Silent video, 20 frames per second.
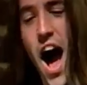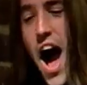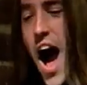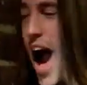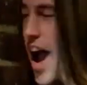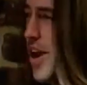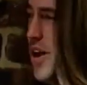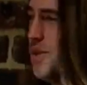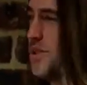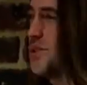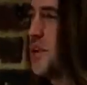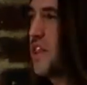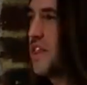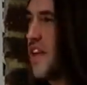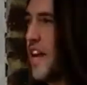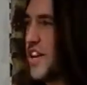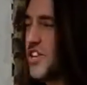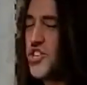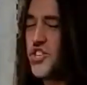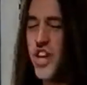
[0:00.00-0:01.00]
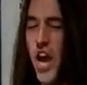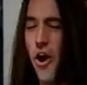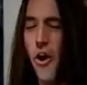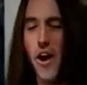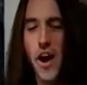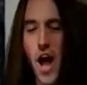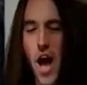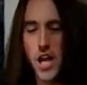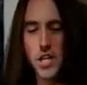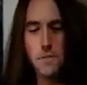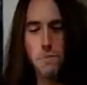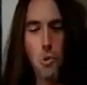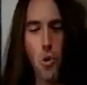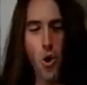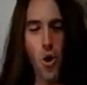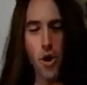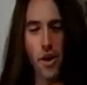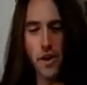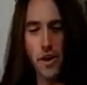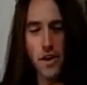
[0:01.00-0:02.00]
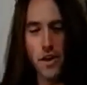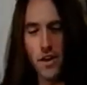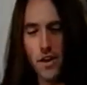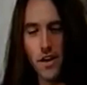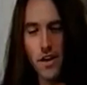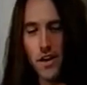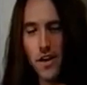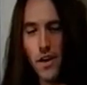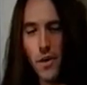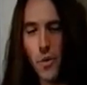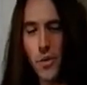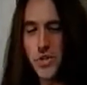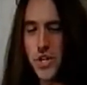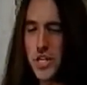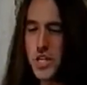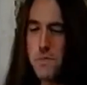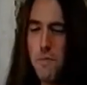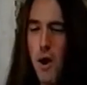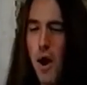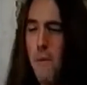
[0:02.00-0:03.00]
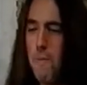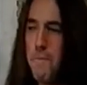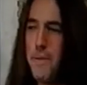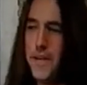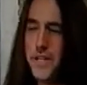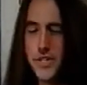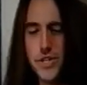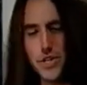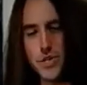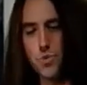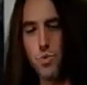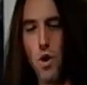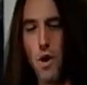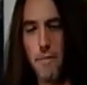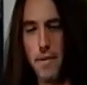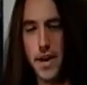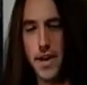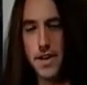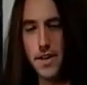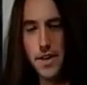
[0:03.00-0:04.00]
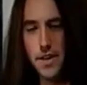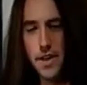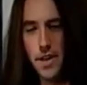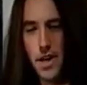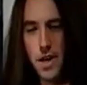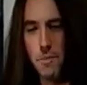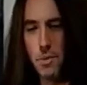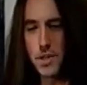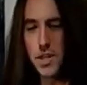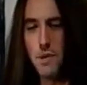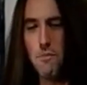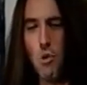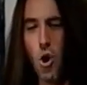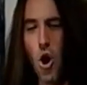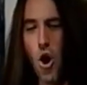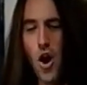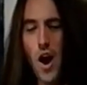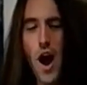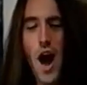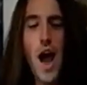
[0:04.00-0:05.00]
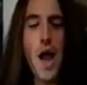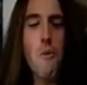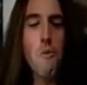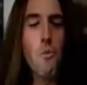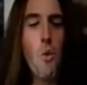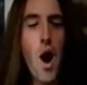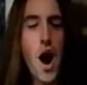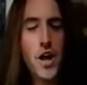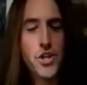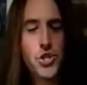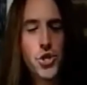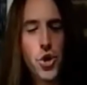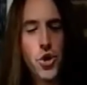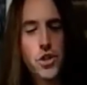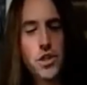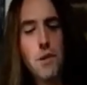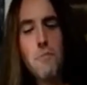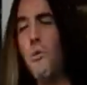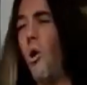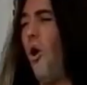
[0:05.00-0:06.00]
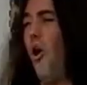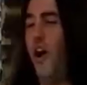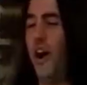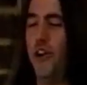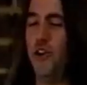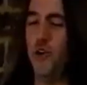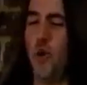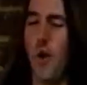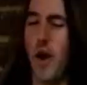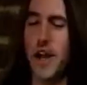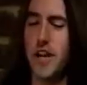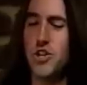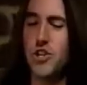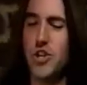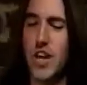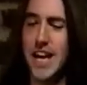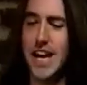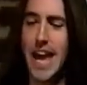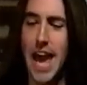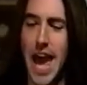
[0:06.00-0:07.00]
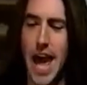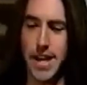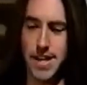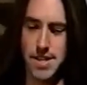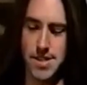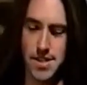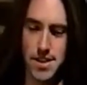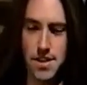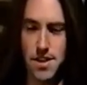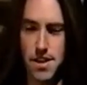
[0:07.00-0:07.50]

I used to think Sharon Osbourne was a smart businesswoman, but the more I watch her, the more annoying she gets.